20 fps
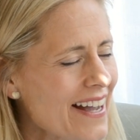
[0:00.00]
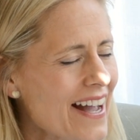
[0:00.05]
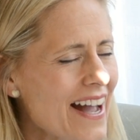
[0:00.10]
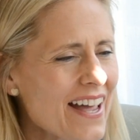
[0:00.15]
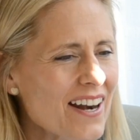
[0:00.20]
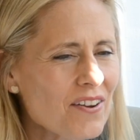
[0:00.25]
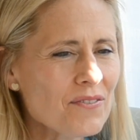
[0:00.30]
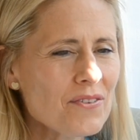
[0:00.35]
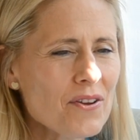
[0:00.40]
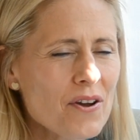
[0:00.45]
Like, I
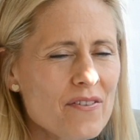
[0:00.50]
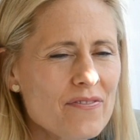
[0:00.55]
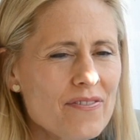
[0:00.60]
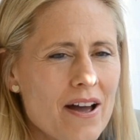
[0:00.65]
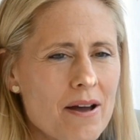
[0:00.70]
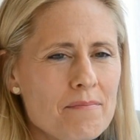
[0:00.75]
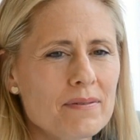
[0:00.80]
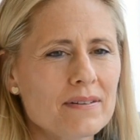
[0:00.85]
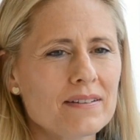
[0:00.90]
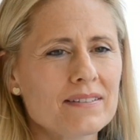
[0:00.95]
don't know if
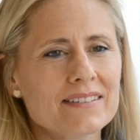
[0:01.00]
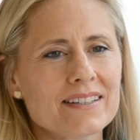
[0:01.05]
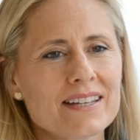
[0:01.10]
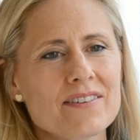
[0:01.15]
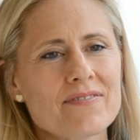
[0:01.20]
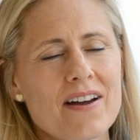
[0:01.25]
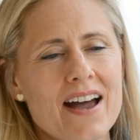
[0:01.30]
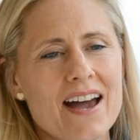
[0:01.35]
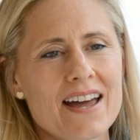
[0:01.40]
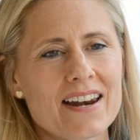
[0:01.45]
I believe,
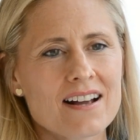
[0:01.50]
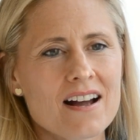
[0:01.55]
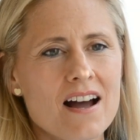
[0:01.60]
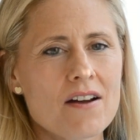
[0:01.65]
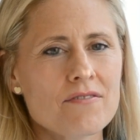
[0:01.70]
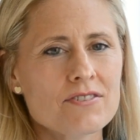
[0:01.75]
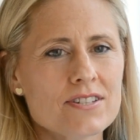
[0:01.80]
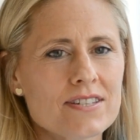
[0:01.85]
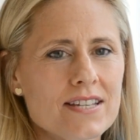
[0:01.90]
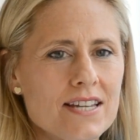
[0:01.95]
I had a
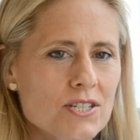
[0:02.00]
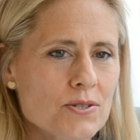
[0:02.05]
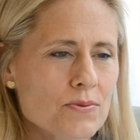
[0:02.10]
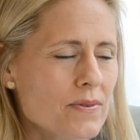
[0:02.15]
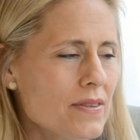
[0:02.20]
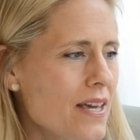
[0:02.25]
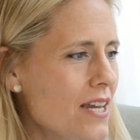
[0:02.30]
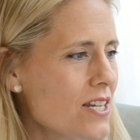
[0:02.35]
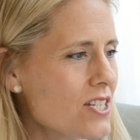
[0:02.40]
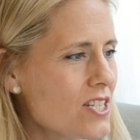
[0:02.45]
conversation with
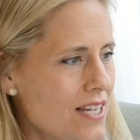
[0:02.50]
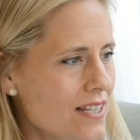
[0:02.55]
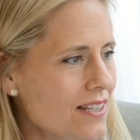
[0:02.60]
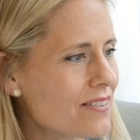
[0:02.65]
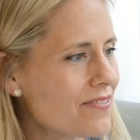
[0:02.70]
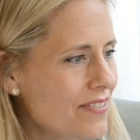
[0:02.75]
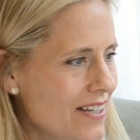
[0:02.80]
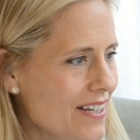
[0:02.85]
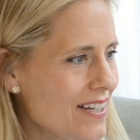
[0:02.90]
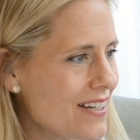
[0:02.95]
A.J.
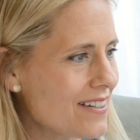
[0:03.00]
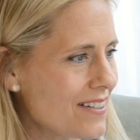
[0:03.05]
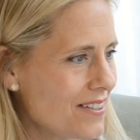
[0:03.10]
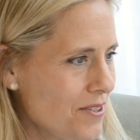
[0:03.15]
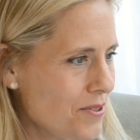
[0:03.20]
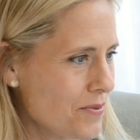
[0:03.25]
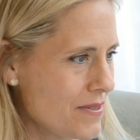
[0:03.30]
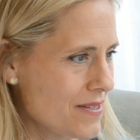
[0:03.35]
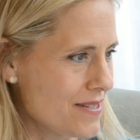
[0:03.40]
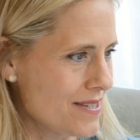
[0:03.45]
Levine,
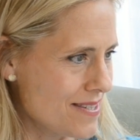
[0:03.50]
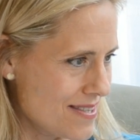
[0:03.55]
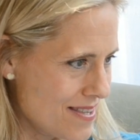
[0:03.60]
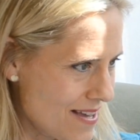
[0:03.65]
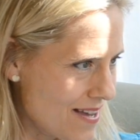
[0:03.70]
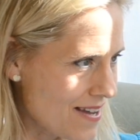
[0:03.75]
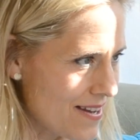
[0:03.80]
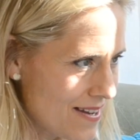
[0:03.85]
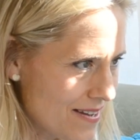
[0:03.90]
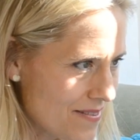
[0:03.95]
who is
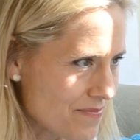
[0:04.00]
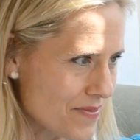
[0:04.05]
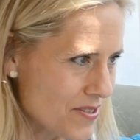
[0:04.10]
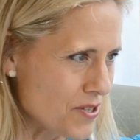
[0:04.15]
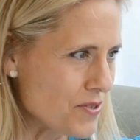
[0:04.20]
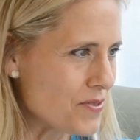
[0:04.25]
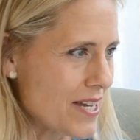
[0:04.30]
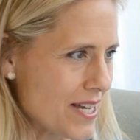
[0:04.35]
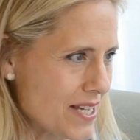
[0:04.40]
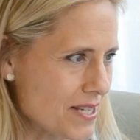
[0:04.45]
the New
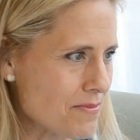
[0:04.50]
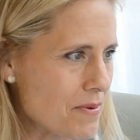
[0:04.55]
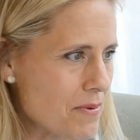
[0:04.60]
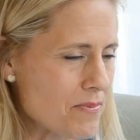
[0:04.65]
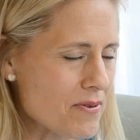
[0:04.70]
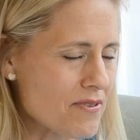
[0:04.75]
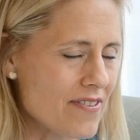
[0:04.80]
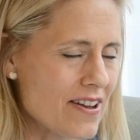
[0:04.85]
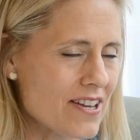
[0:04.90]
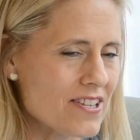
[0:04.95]
Testament
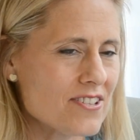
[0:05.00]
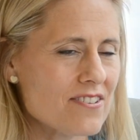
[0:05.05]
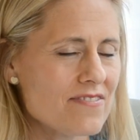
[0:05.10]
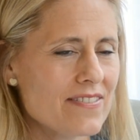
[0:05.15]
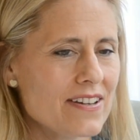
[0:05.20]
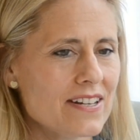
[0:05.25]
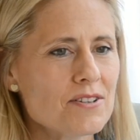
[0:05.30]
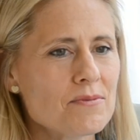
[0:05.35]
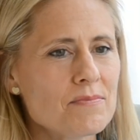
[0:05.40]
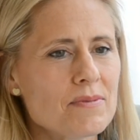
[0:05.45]
professor at
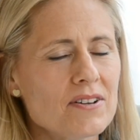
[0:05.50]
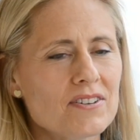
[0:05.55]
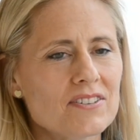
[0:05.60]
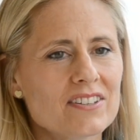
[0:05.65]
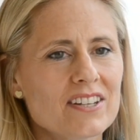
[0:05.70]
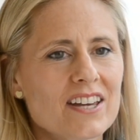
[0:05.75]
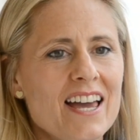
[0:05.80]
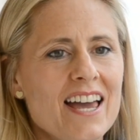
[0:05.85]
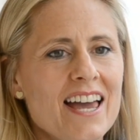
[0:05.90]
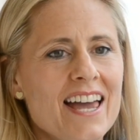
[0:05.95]
Vanderbilt,
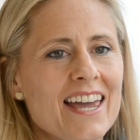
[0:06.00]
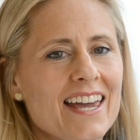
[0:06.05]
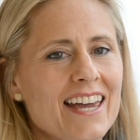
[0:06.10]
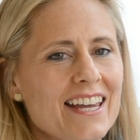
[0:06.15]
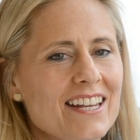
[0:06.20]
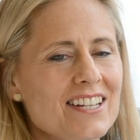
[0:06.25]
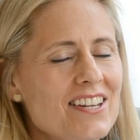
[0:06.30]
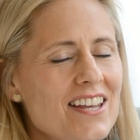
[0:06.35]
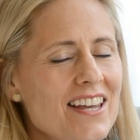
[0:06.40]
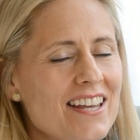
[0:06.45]

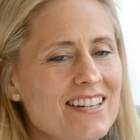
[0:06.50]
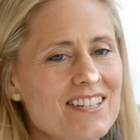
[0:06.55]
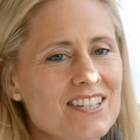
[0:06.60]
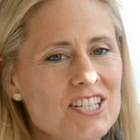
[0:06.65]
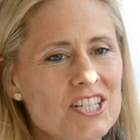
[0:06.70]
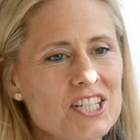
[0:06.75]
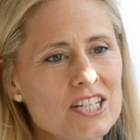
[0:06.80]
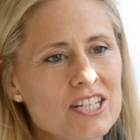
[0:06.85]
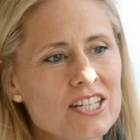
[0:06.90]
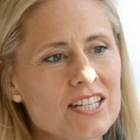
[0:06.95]
and
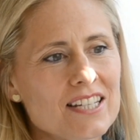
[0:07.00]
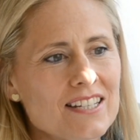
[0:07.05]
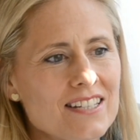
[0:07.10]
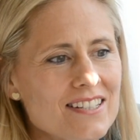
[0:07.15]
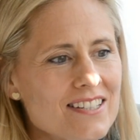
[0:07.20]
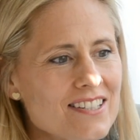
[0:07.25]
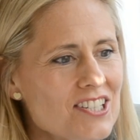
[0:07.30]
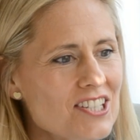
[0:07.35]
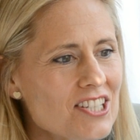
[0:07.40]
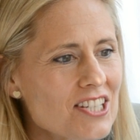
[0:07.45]

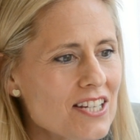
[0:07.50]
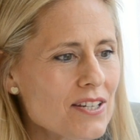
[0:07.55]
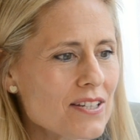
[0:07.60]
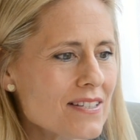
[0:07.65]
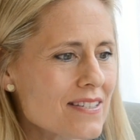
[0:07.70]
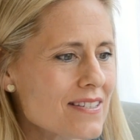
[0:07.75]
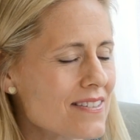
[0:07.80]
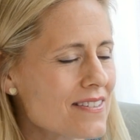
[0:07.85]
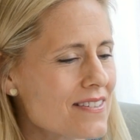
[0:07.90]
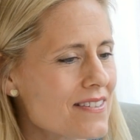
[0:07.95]

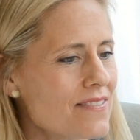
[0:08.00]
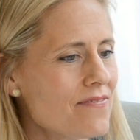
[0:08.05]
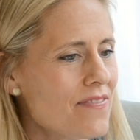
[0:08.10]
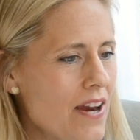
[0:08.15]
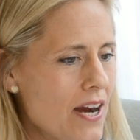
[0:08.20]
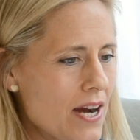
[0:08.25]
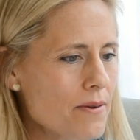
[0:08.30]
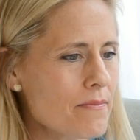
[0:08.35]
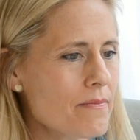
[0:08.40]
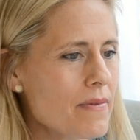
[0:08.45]
she's
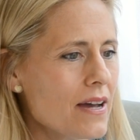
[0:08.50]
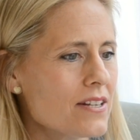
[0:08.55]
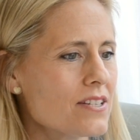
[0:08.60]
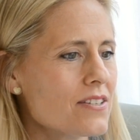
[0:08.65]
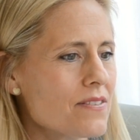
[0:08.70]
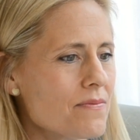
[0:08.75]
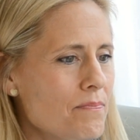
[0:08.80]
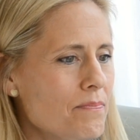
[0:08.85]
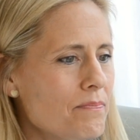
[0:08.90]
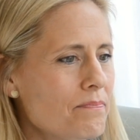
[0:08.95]
very much
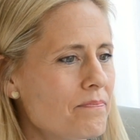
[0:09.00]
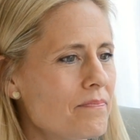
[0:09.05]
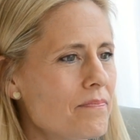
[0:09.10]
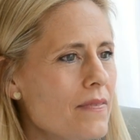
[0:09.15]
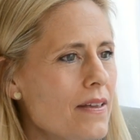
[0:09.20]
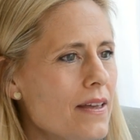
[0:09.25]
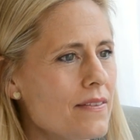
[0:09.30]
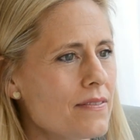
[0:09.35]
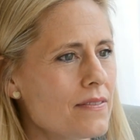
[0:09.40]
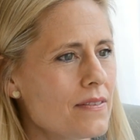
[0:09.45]

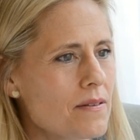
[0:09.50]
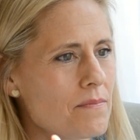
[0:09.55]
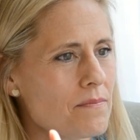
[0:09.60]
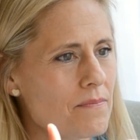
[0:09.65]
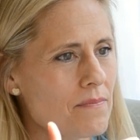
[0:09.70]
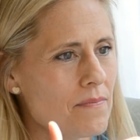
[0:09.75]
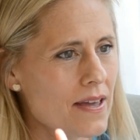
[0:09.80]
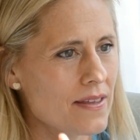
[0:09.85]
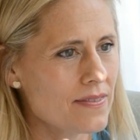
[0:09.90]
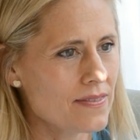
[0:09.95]
in
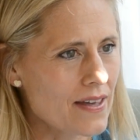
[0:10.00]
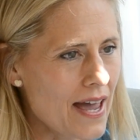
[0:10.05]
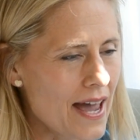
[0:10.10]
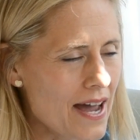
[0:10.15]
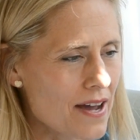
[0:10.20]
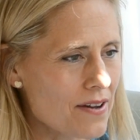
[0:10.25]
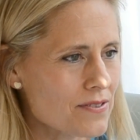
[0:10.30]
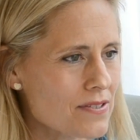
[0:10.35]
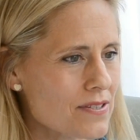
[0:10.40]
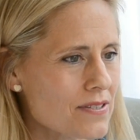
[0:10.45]
the
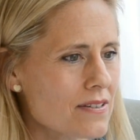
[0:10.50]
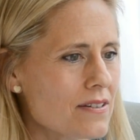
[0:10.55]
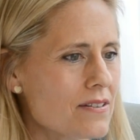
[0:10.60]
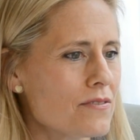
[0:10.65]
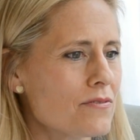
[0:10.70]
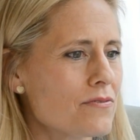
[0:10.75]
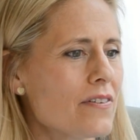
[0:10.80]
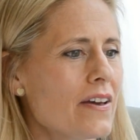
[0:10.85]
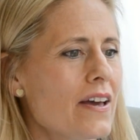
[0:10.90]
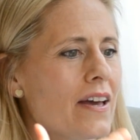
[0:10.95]
house
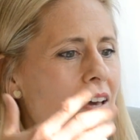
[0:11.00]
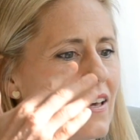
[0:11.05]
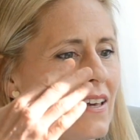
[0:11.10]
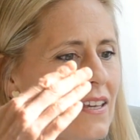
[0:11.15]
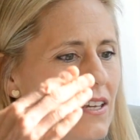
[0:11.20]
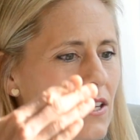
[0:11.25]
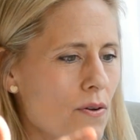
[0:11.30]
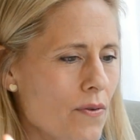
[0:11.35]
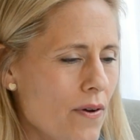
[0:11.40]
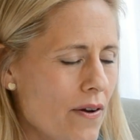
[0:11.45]
of,
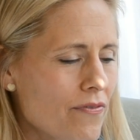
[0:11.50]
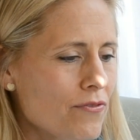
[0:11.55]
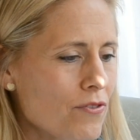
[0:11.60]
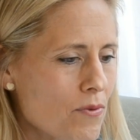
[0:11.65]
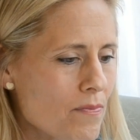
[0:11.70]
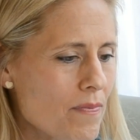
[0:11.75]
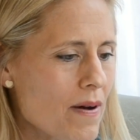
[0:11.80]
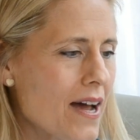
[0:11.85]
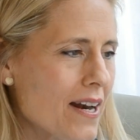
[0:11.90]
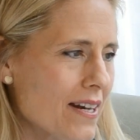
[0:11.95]
a full
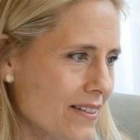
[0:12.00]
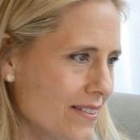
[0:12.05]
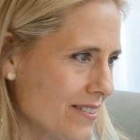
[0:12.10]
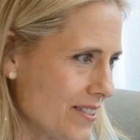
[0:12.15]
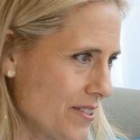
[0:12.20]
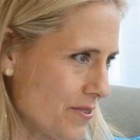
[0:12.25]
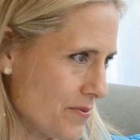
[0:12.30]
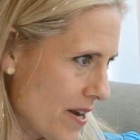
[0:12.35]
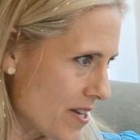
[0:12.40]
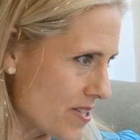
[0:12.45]

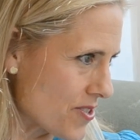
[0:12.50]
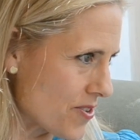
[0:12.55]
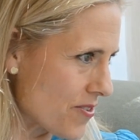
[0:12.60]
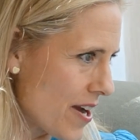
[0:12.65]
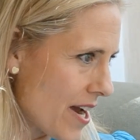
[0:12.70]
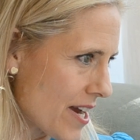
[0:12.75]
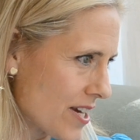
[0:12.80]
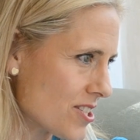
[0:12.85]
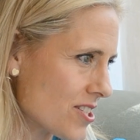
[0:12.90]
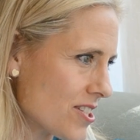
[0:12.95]
bodily
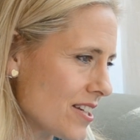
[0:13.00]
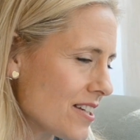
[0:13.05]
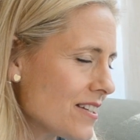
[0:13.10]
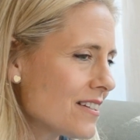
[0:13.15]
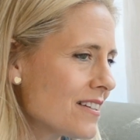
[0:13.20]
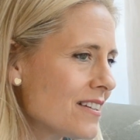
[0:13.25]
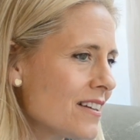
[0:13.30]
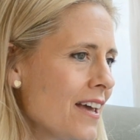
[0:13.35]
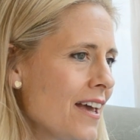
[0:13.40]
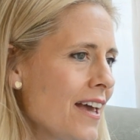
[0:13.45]

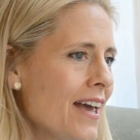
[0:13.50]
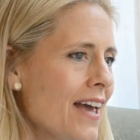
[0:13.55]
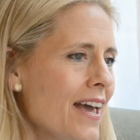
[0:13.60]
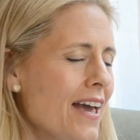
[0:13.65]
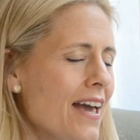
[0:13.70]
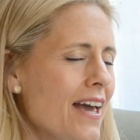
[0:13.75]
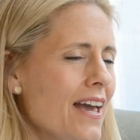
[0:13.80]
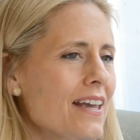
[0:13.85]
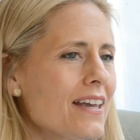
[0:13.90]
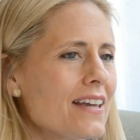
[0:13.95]
resurrection,
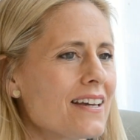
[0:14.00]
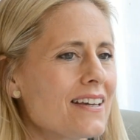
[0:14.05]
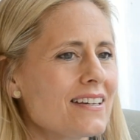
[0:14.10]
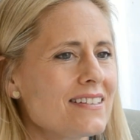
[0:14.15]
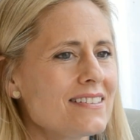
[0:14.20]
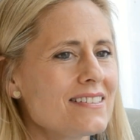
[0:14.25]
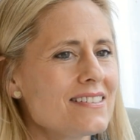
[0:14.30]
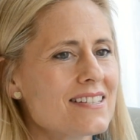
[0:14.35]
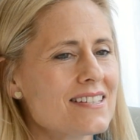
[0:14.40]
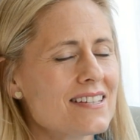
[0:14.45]

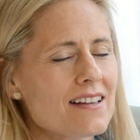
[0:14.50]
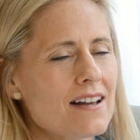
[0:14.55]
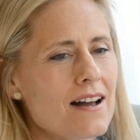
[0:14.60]
and